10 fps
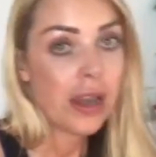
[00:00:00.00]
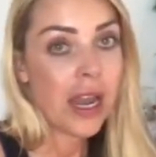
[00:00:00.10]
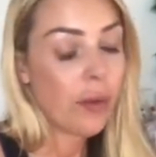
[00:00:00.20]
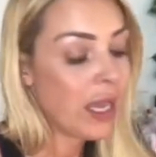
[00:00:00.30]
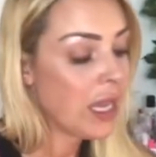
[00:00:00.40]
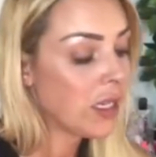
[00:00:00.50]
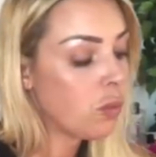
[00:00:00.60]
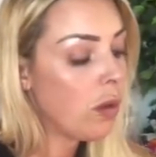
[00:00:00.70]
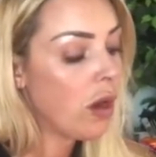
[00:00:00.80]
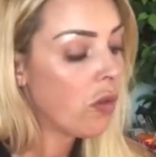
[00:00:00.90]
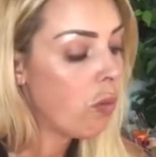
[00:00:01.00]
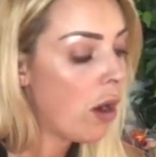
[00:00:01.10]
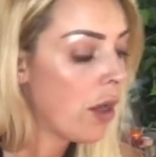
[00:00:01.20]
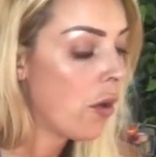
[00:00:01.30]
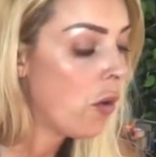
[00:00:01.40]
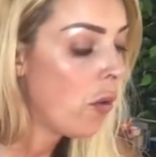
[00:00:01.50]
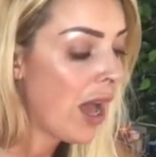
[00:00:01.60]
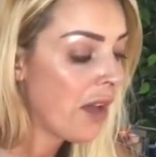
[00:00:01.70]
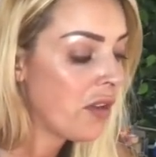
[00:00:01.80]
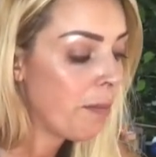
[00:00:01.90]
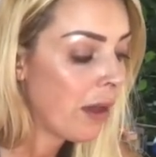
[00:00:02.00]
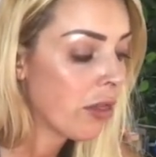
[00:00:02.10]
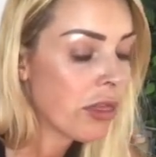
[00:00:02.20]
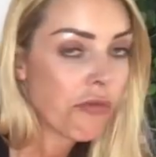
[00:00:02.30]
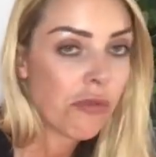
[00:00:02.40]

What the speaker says: Now, it is worthwhile having about